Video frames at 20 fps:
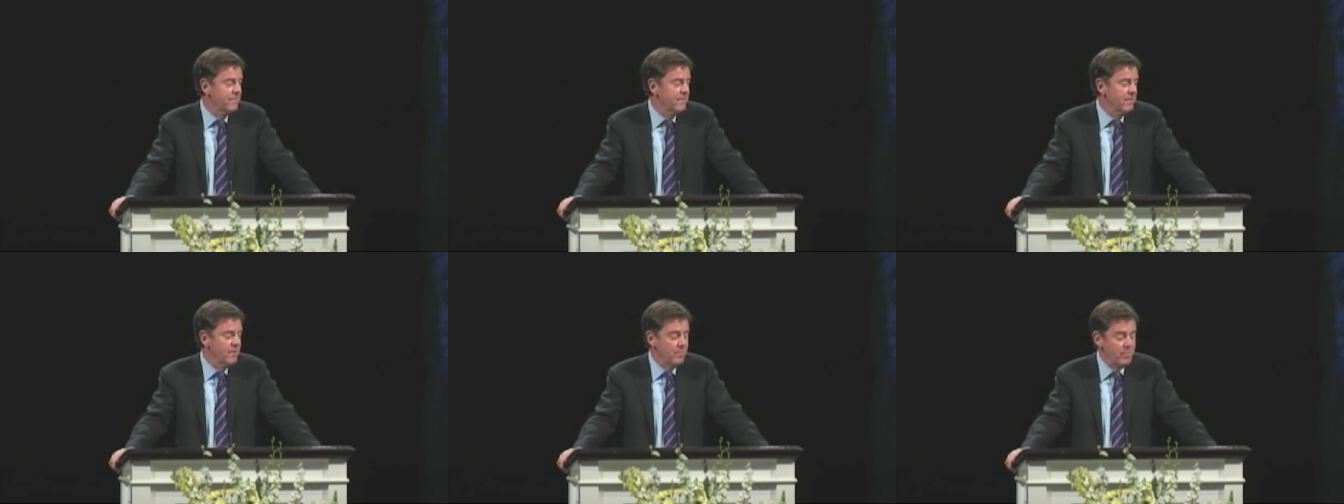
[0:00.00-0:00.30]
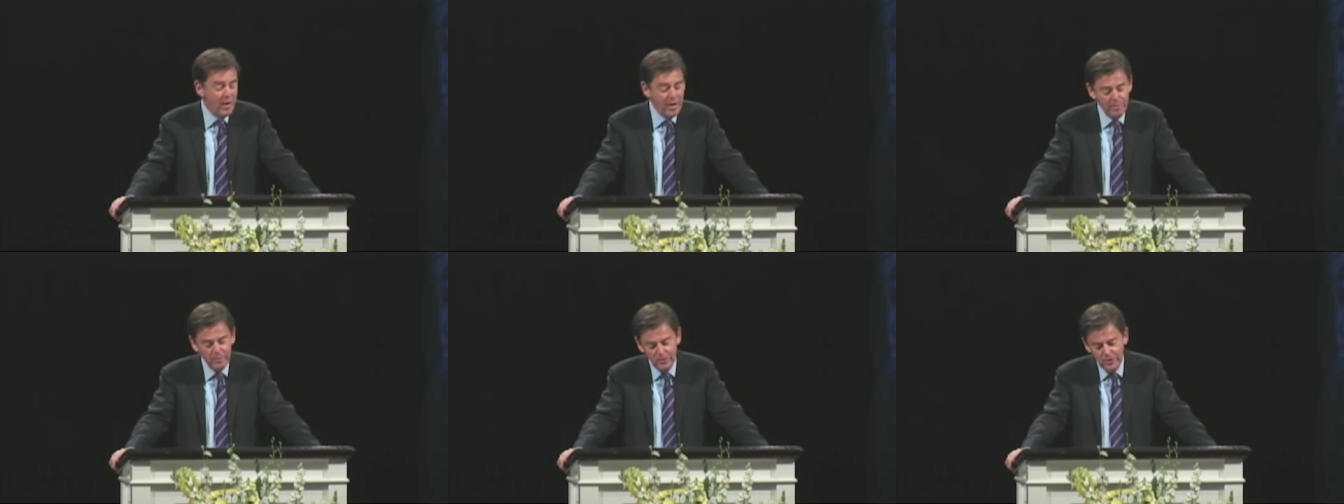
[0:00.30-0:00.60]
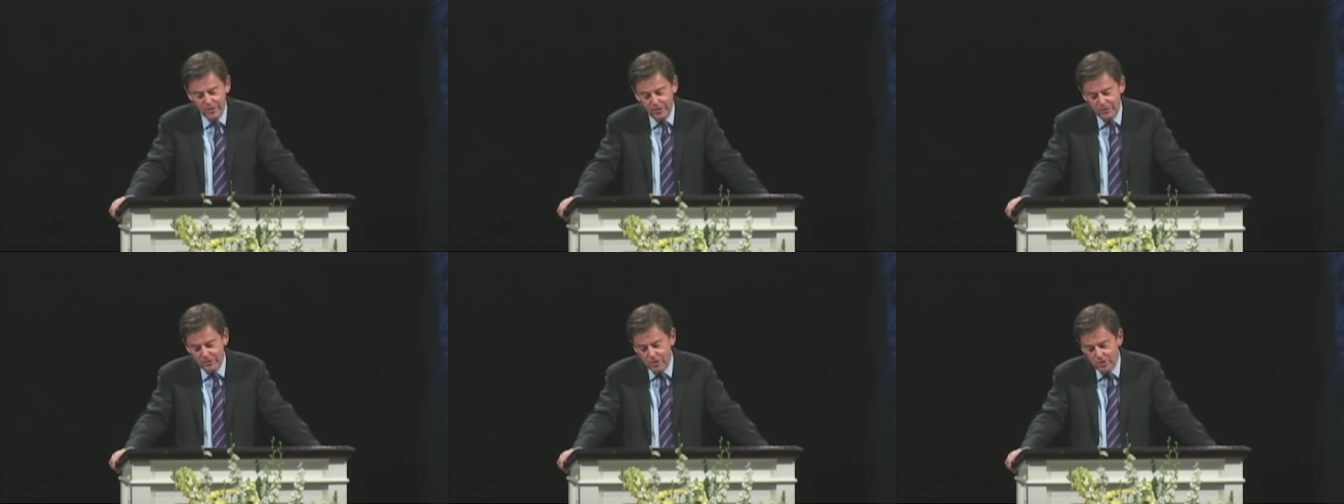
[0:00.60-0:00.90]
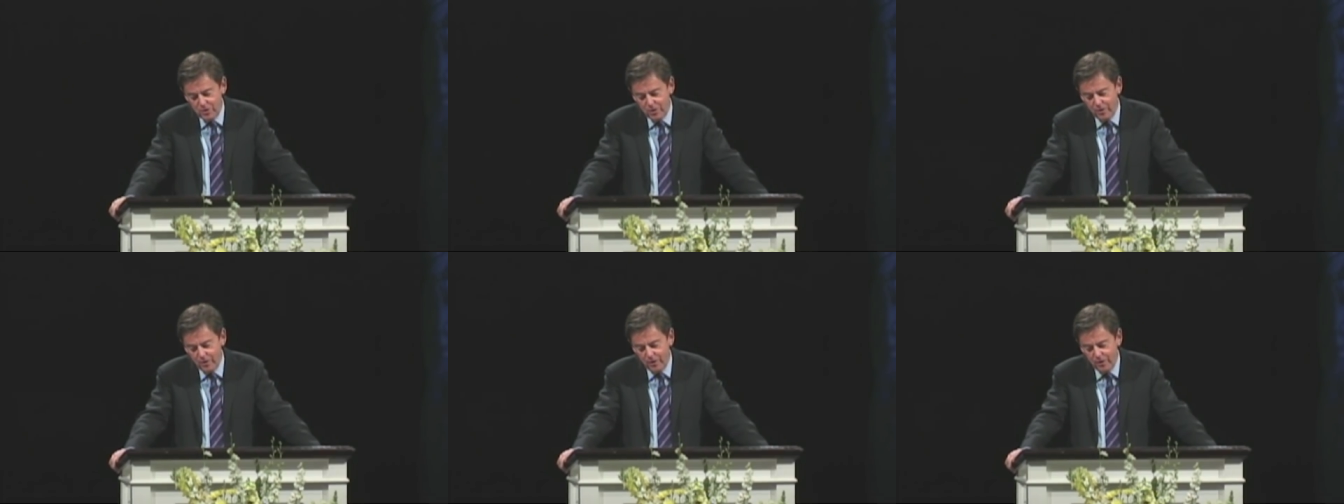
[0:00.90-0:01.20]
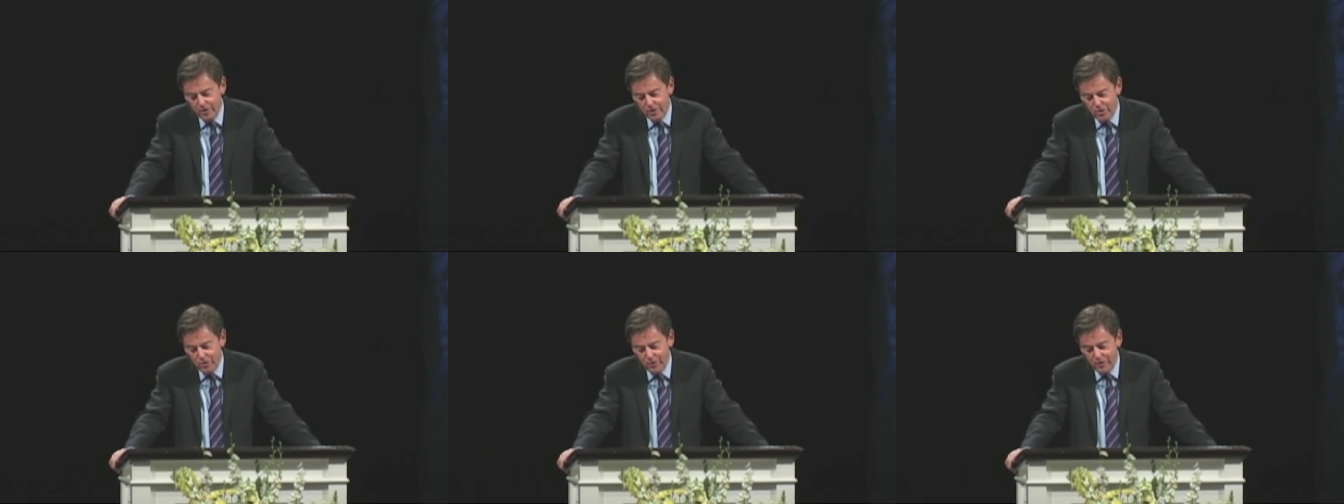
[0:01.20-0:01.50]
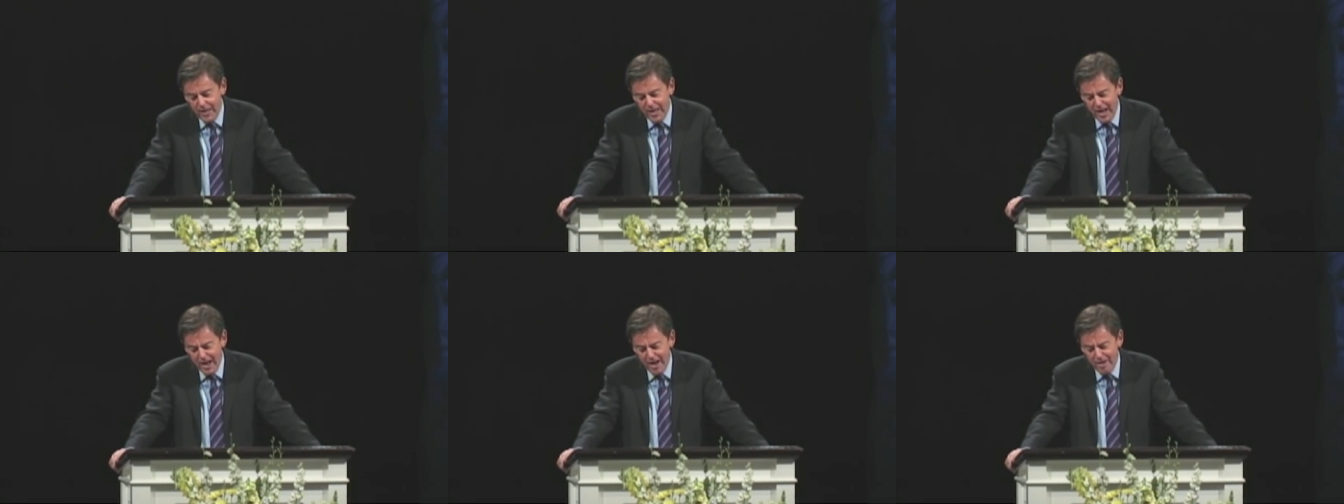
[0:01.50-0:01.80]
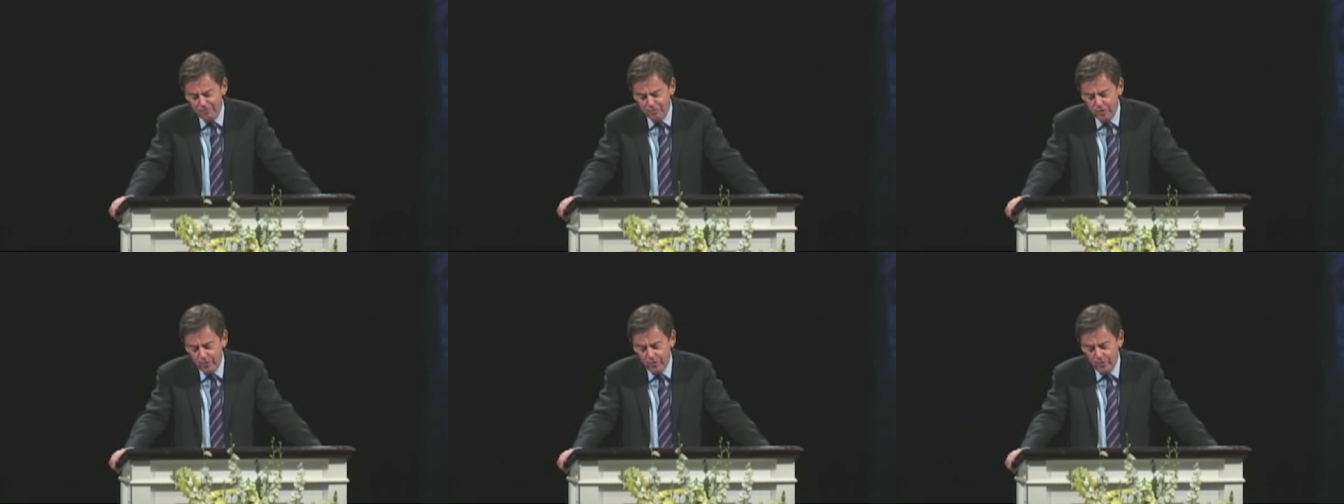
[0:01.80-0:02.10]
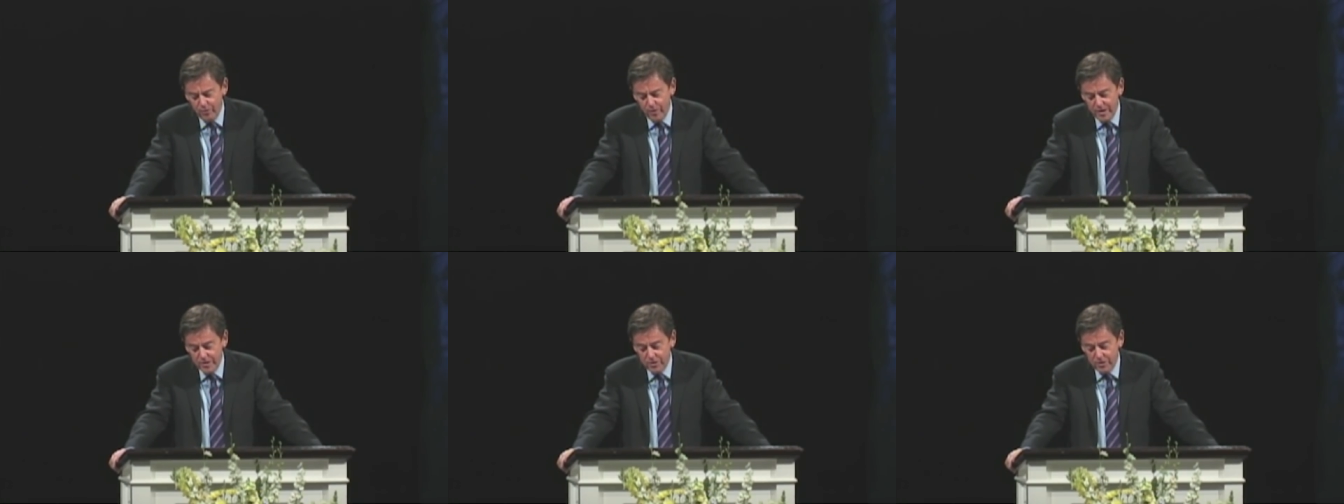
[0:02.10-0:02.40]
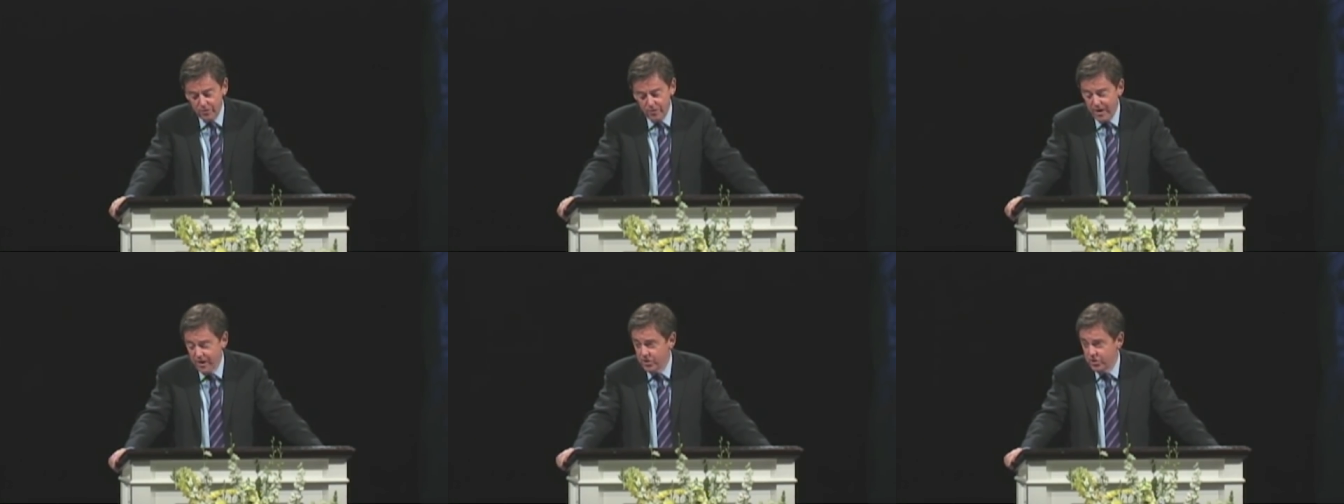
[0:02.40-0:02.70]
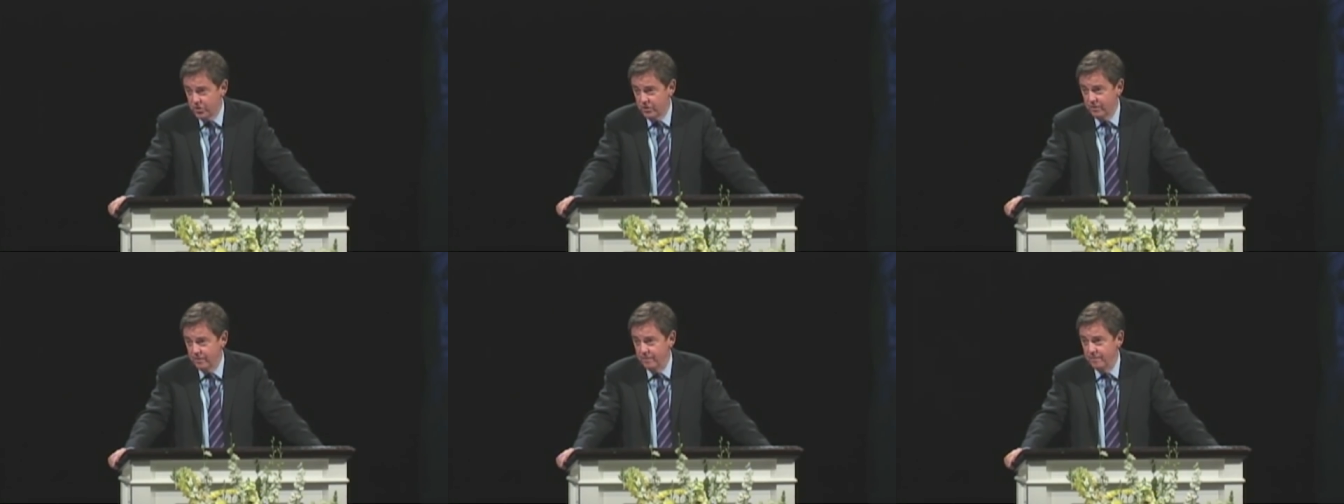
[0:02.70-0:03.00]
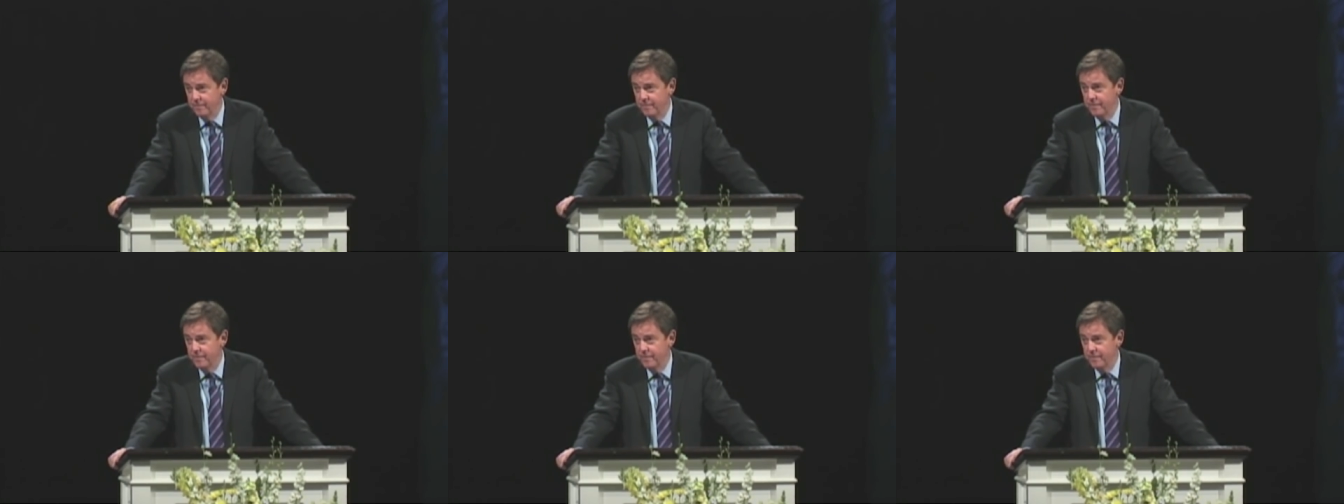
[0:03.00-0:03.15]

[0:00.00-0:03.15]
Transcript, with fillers: The Bible tells us that it is only after the resurrection